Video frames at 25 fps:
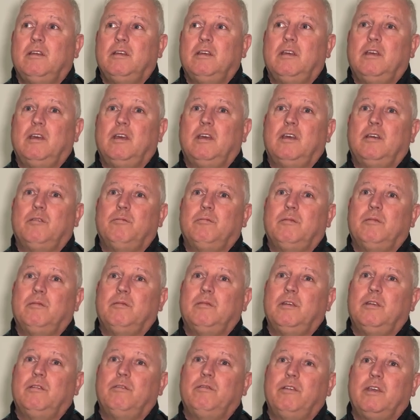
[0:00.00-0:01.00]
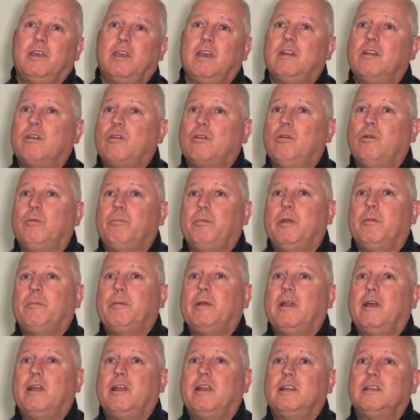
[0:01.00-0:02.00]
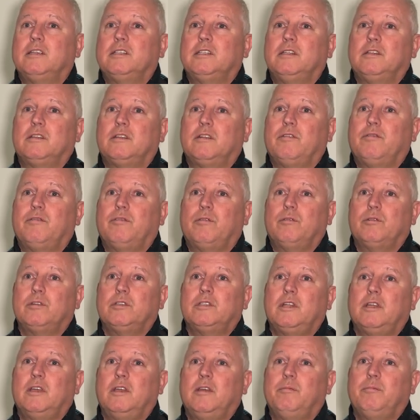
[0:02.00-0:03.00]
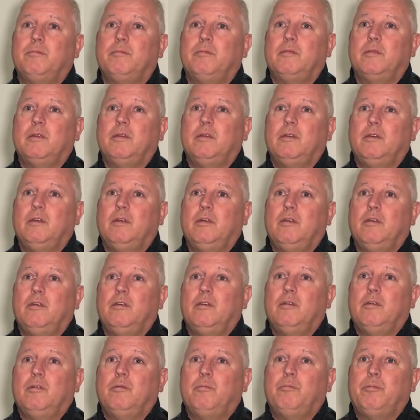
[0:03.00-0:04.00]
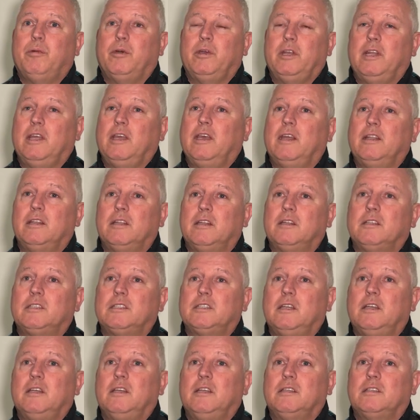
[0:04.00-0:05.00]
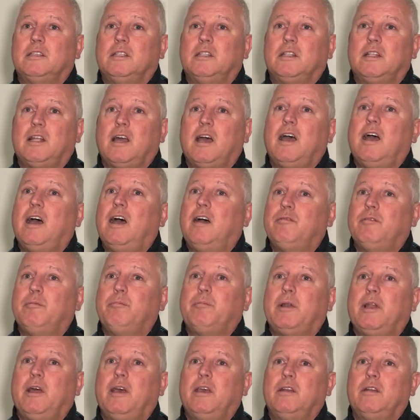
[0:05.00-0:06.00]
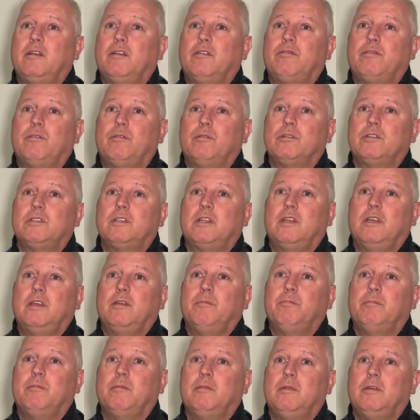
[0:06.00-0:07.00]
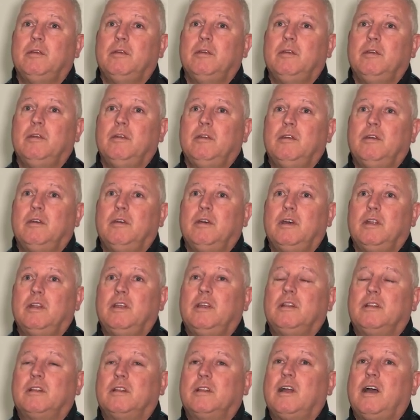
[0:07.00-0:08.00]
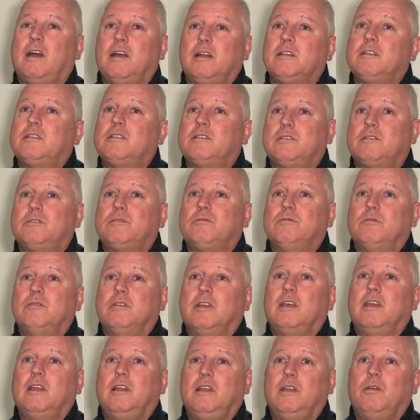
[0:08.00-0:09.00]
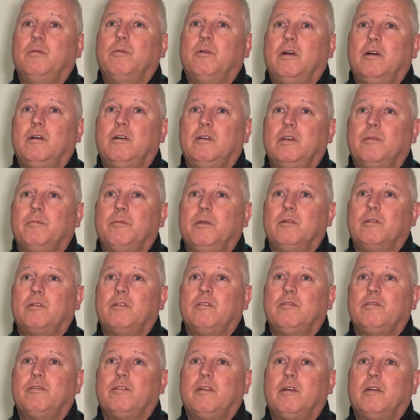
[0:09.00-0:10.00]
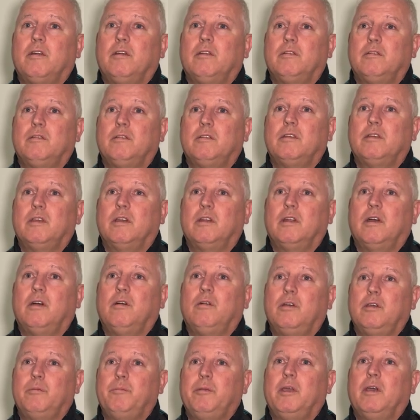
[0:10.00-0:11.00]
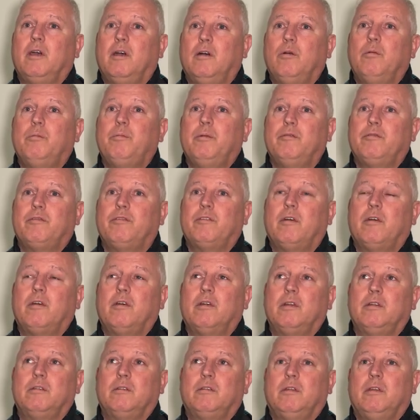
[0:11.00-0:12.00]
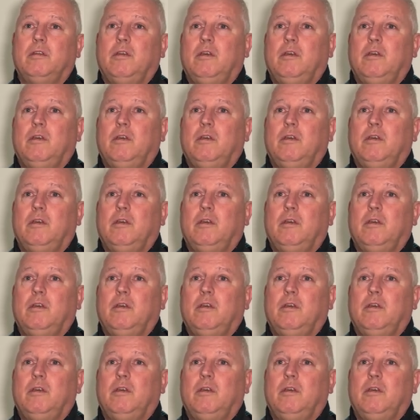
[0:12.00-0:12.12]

If we get a couple of players into the first team by the end of the season that haven't played in the first team, I think that's really what I'm looking for. You know, I'd be hoping for, and